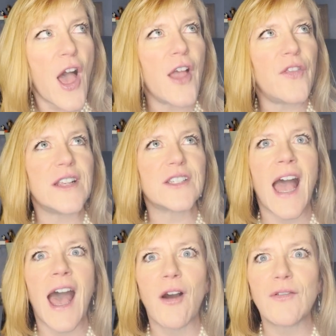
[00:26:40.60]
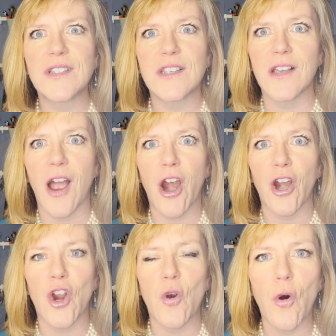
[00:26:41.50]
and these houses
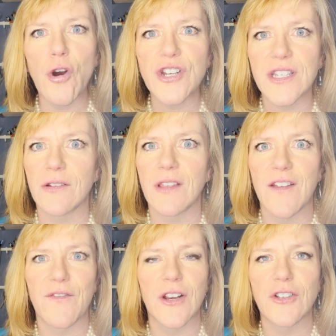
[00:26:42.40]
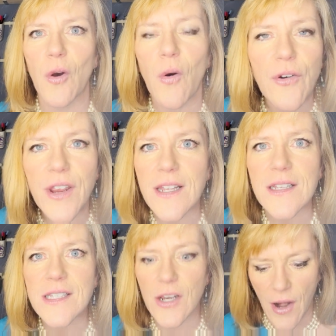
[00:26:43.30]
are gorgeous. They're like
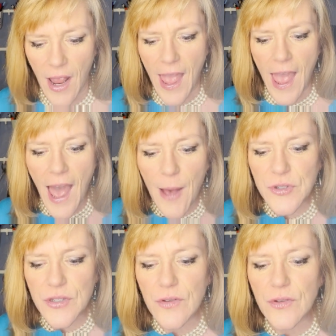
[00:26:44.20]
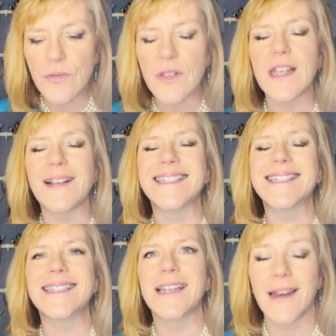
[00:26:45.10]
Victorians. They're absolutely
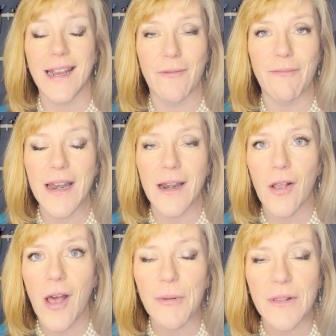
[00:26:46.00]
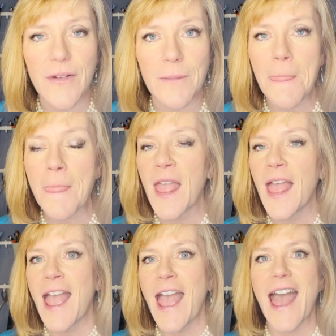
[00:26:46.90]
stunning. I've been in a couple of them.
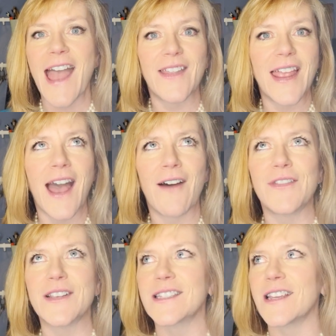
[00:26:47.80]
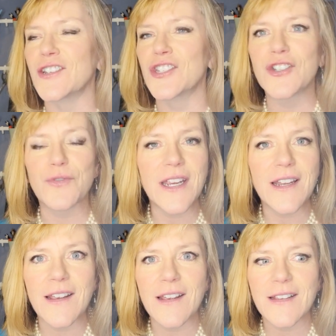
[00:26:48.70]
And they have this like street
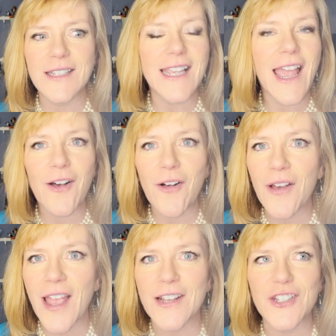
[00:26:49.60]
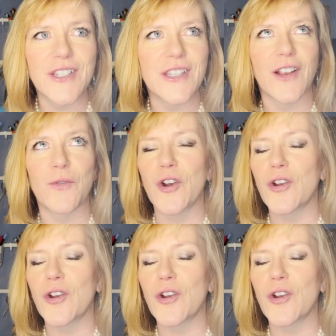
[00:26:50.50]
sale and it's just like